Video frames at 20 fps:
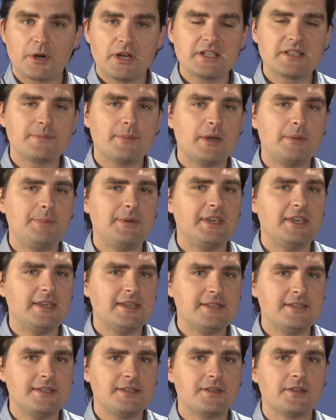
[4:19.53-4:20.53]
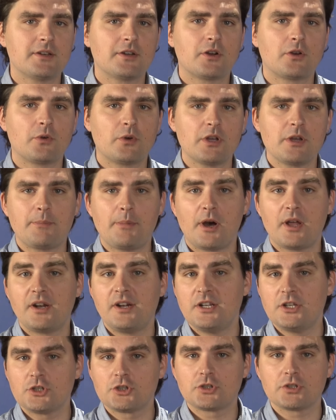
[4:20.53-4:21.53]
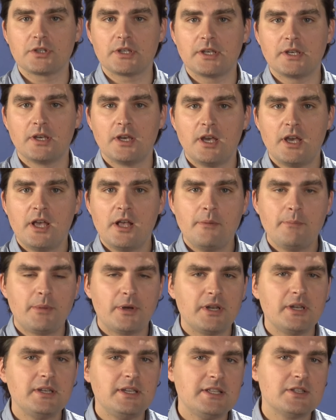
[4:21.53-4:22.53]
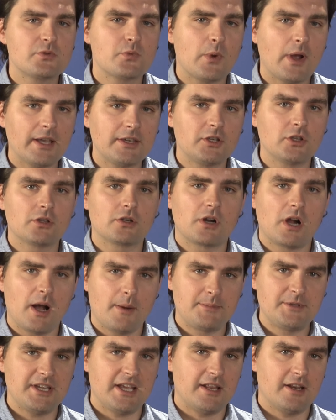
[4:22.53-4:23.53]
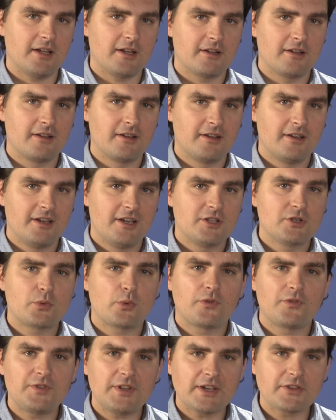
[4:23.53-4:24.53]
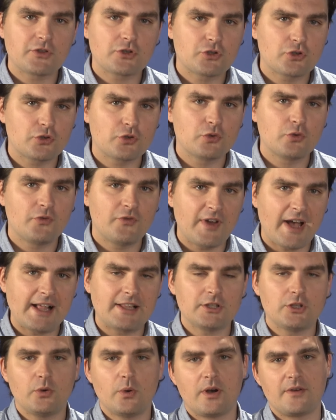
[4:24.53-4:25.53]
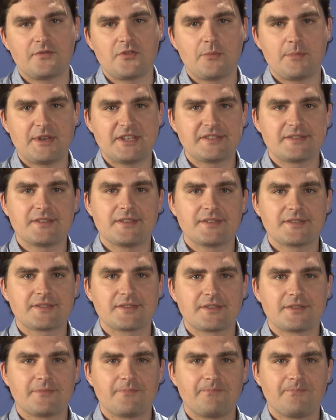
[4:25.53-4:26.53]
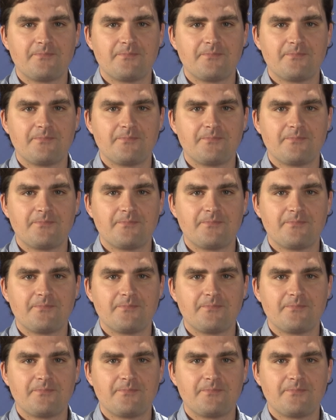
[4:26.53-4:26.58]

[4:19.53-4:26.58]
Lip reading: price might be easy to agree upon initially, but it needs regular updating to reflect the true value of the business.